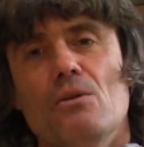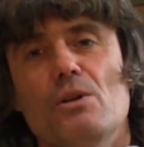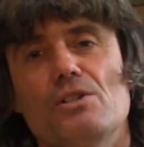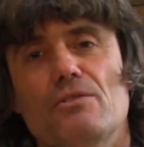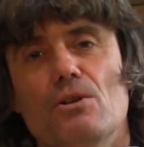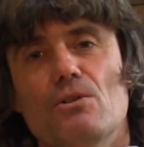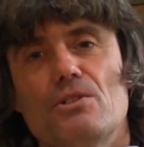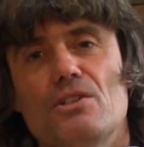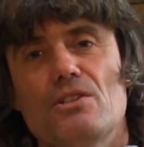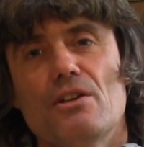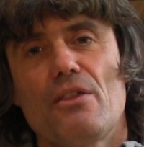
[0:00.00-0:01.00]
which of
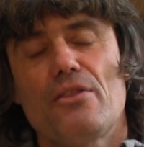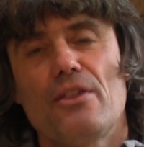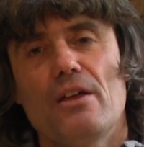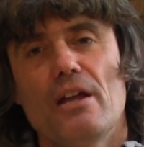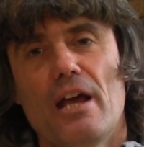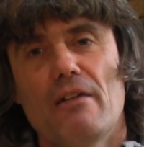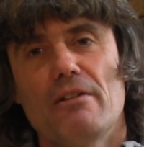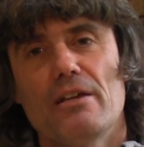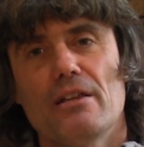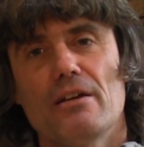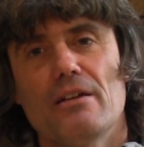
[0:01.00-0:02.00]
course is an
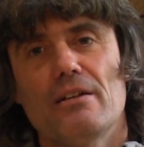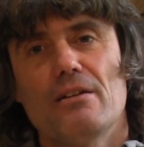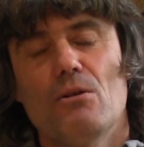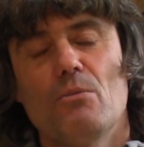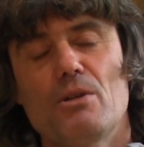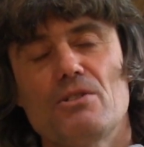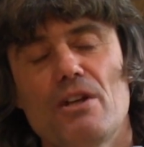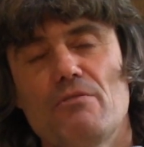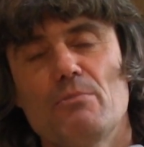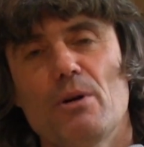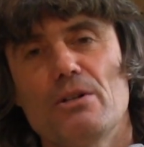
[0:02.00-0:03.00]
area that almost
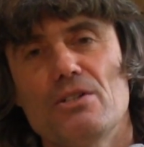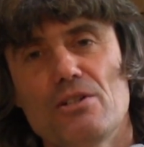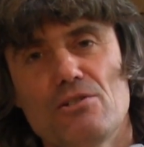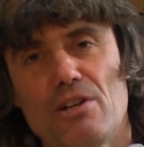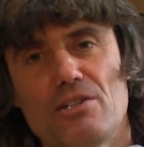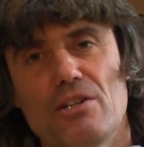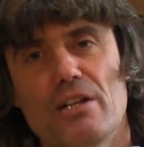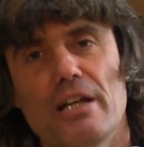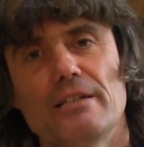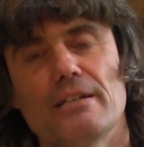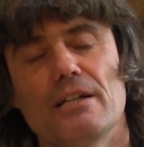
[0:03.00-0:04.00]
everybody's interested
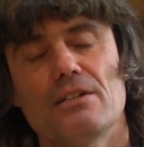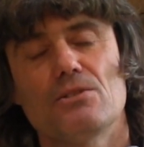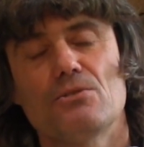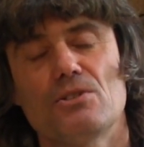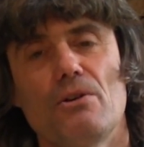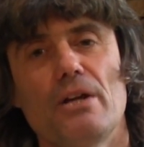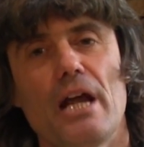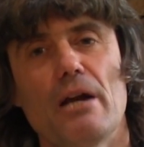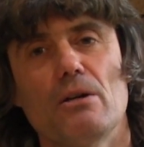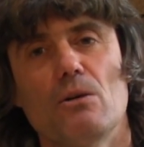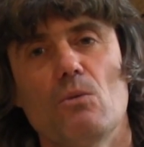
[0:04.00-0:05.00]
in, and it's also an
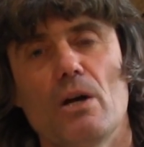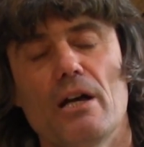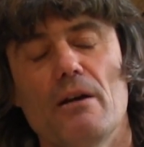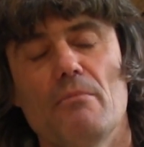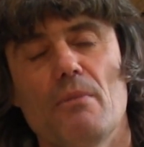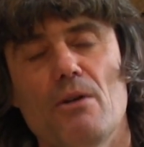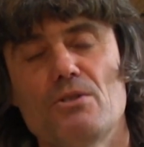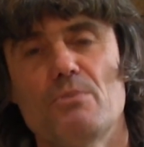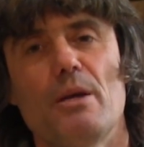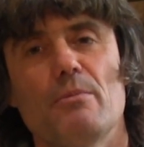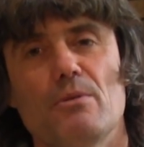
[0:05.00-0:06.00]
area where
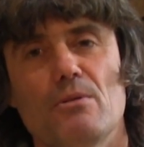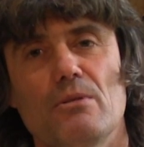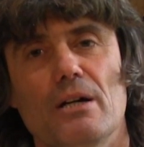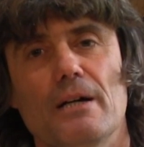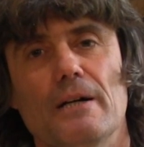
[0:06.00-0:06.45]
most people